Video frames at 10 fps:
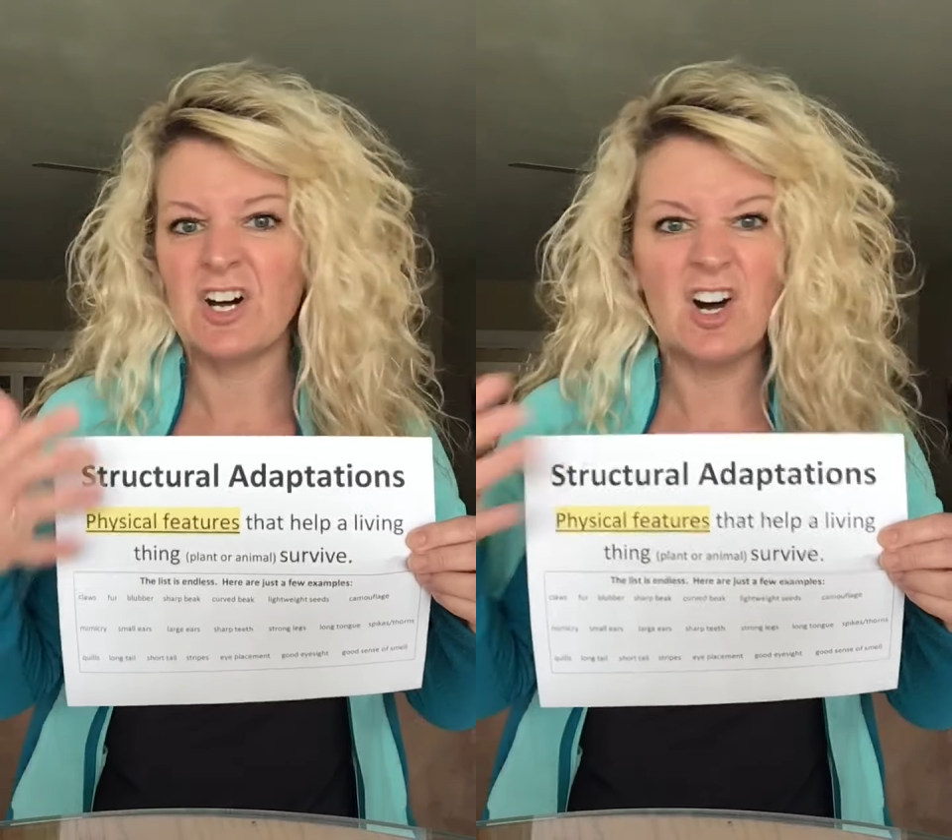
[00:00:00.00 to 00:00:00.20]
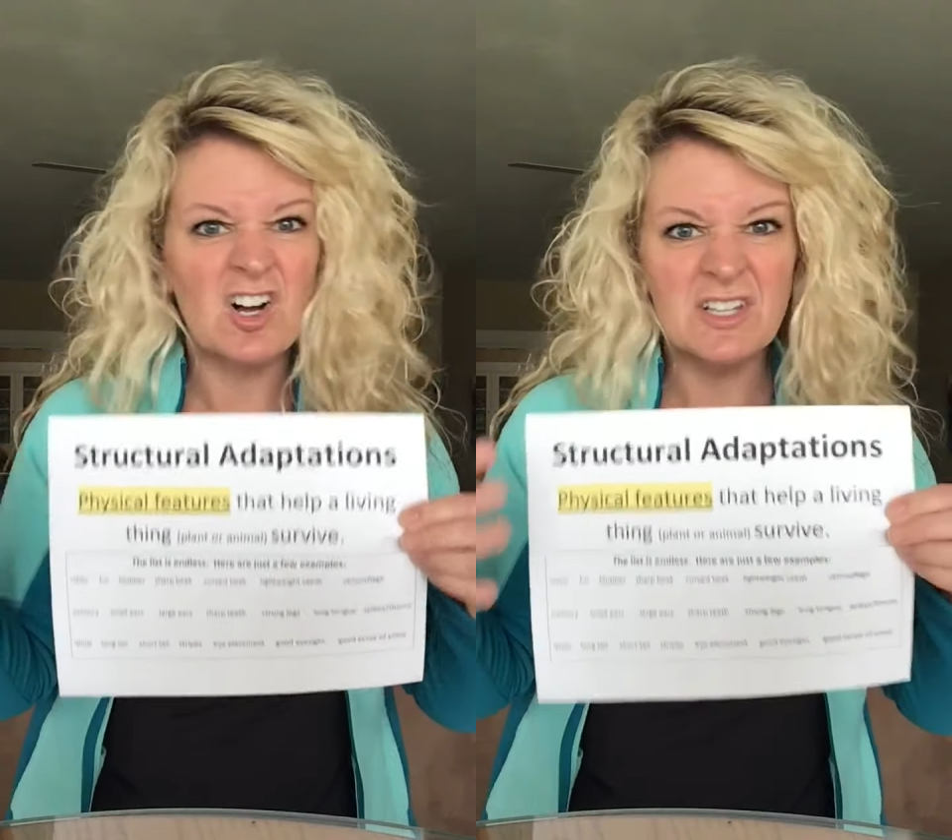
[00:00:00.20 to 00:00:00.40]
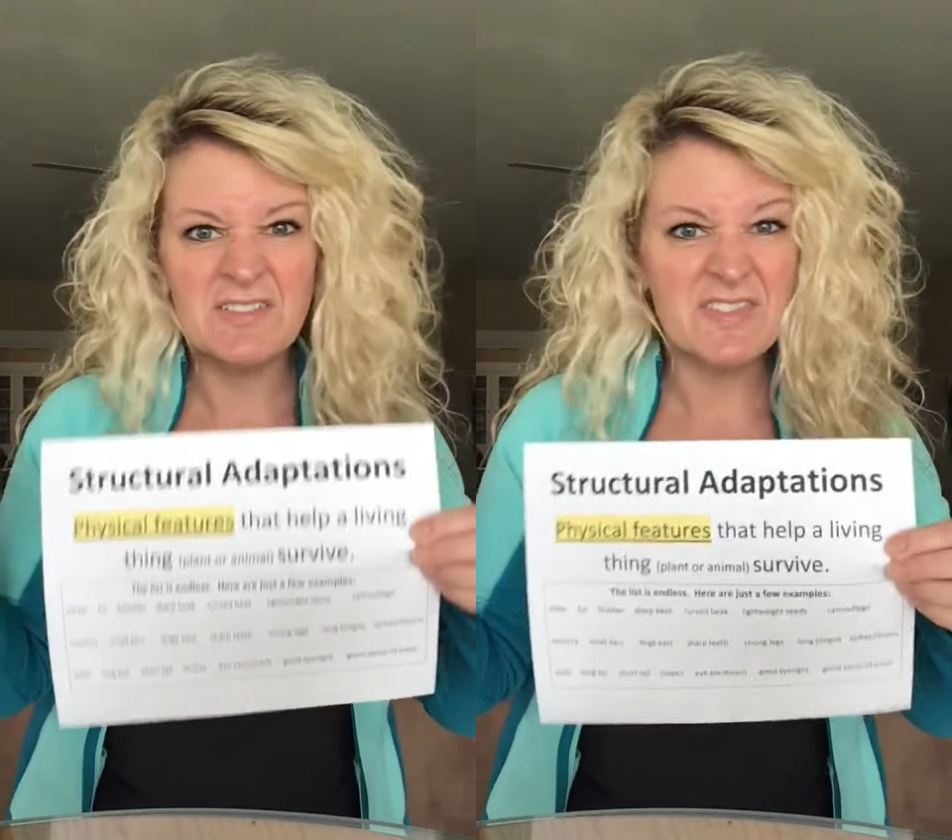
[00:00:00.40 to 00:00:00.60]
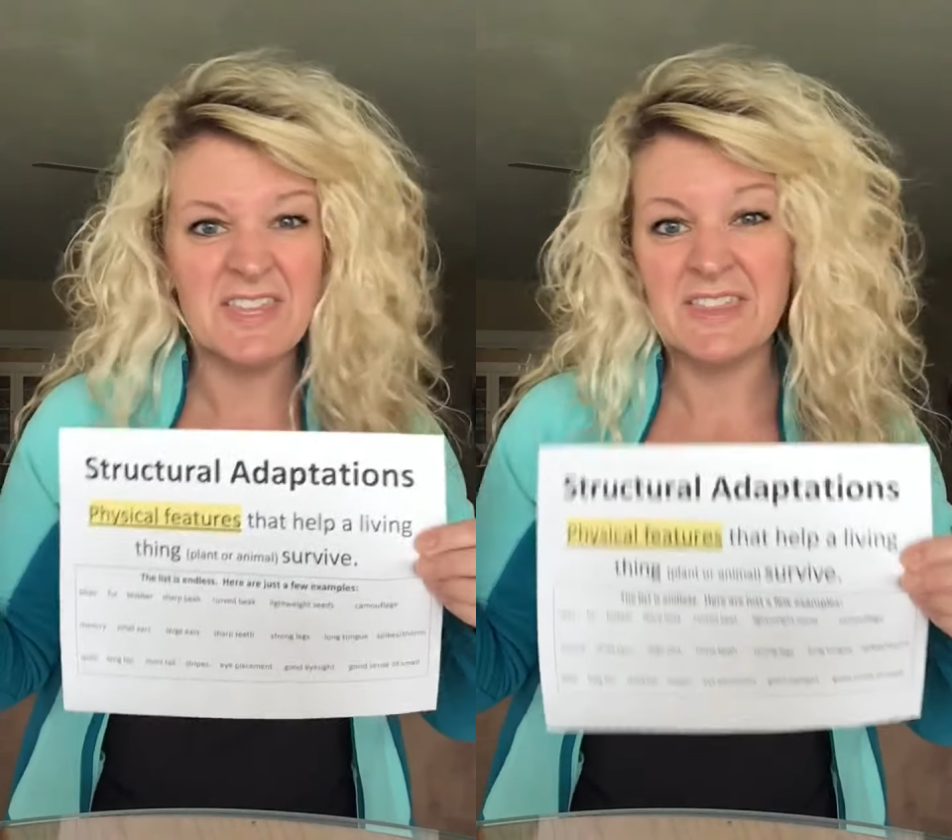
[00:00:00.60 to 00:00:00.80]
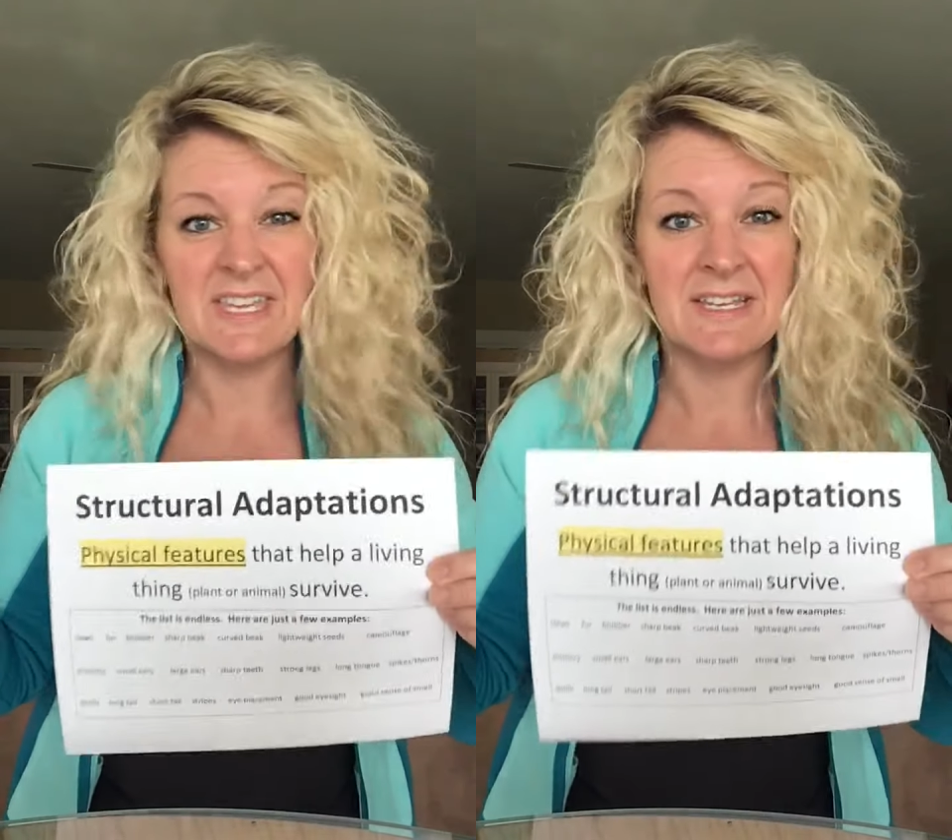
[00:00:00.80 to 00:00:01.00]
all of the
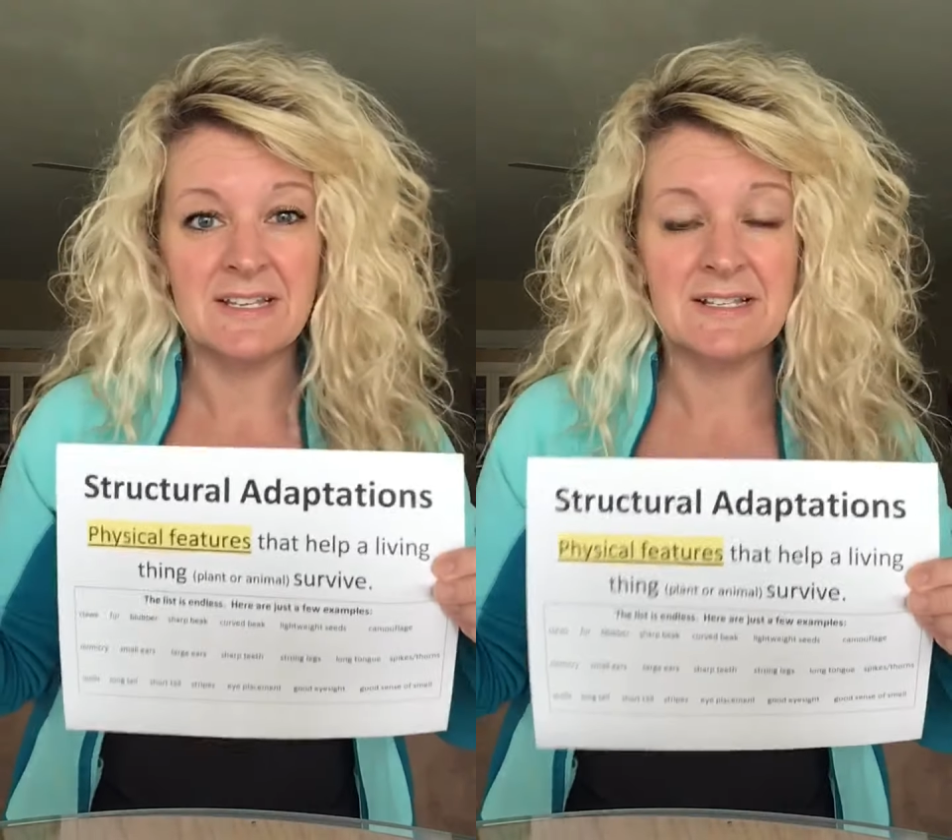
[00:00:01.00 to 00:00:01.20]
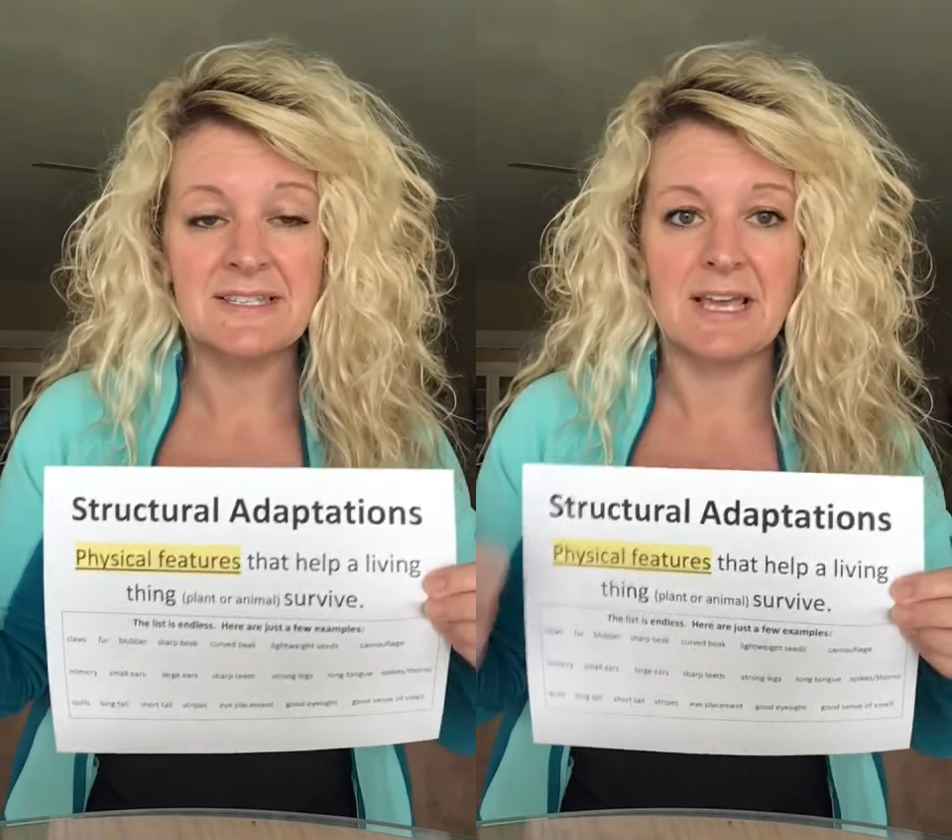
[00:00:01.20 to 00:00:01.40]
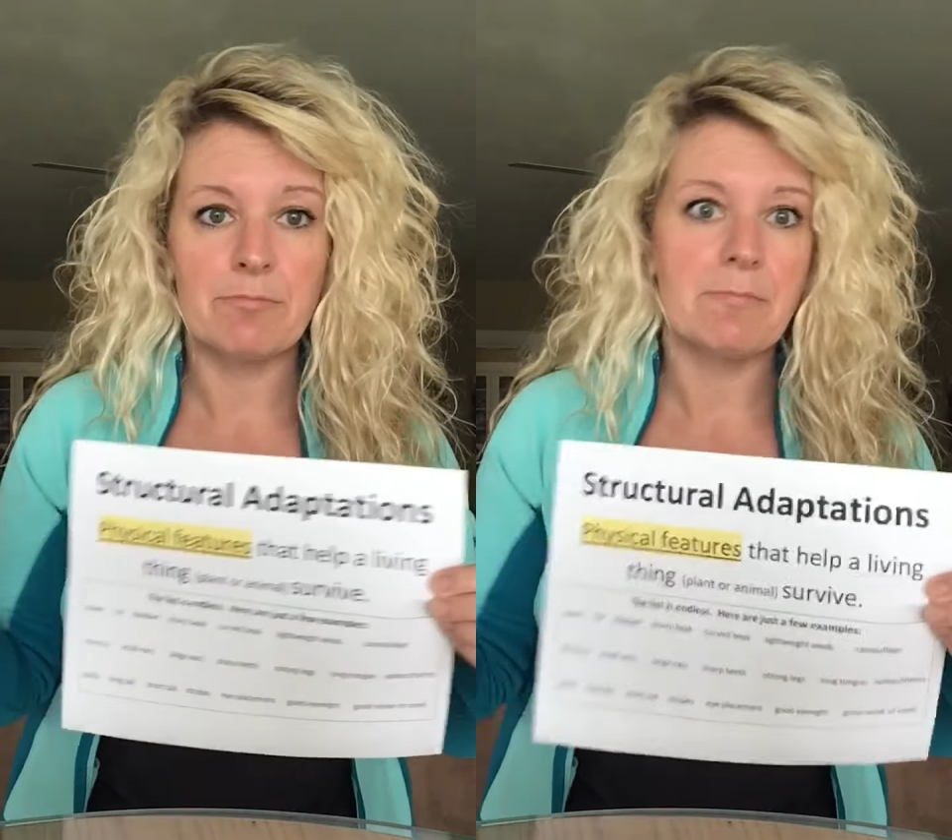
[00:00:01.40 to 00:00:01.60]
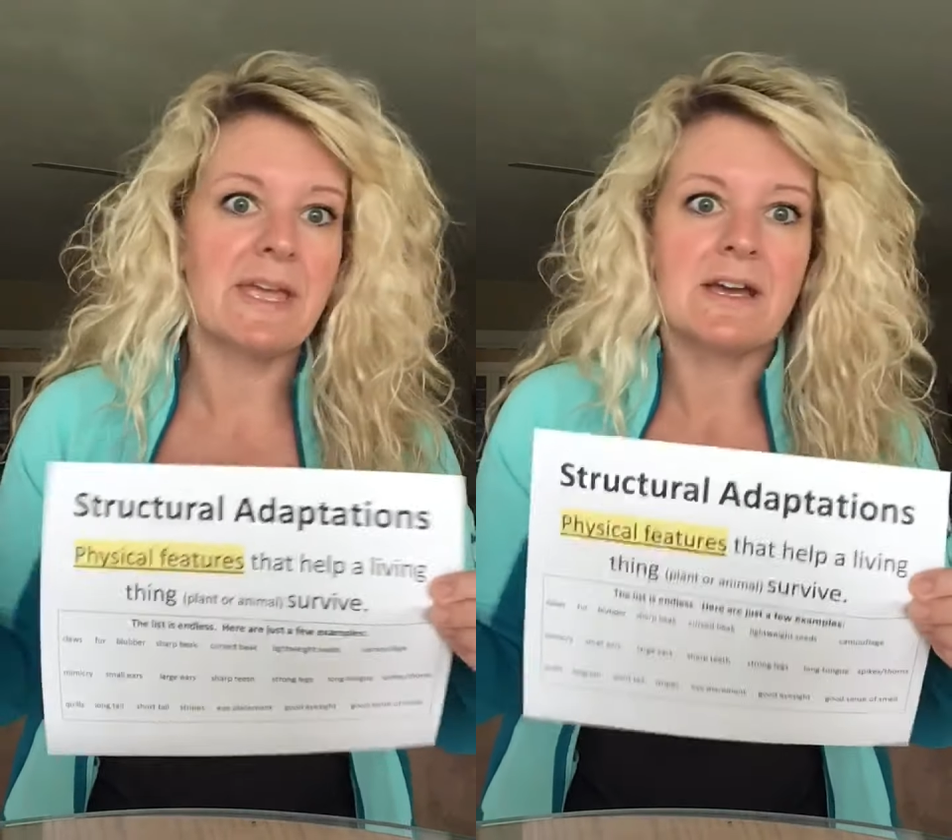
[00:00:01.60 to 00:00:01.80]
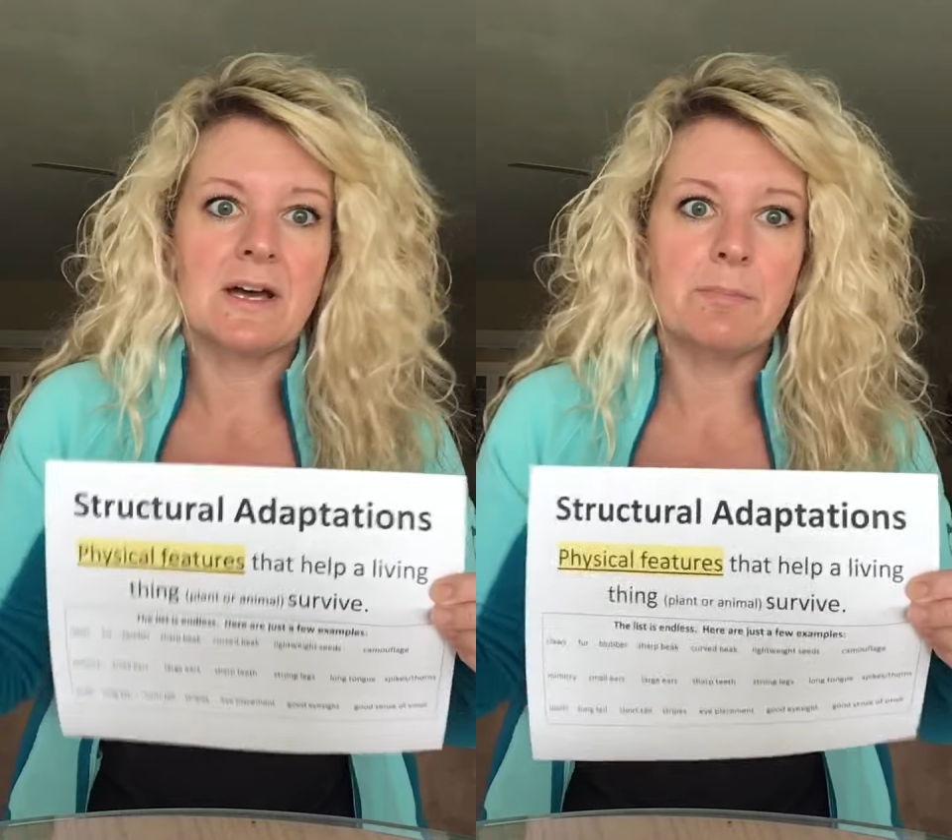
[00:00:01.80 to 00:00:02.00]
things that
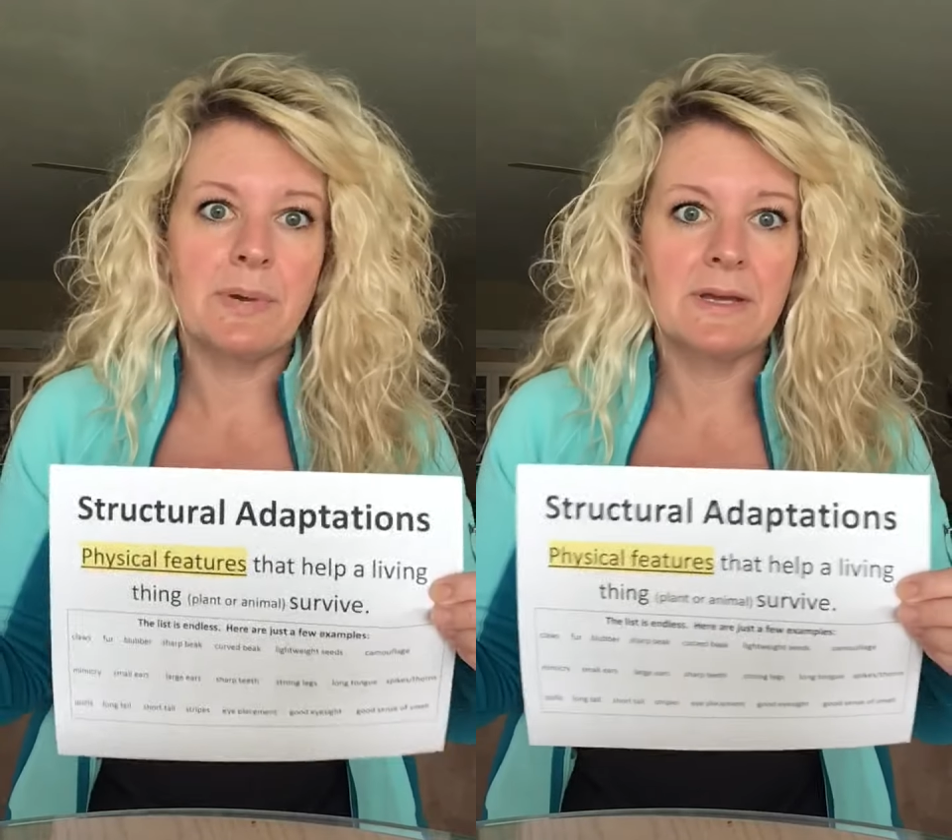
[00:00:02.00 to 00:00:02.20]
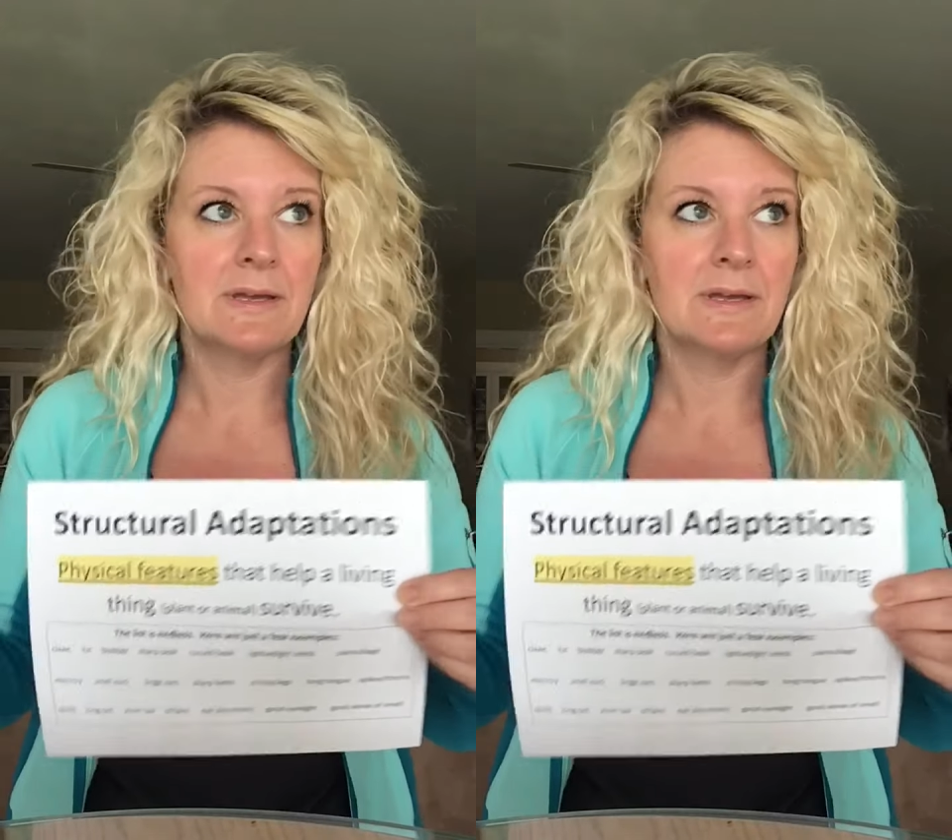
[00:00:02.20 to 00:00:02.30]
make up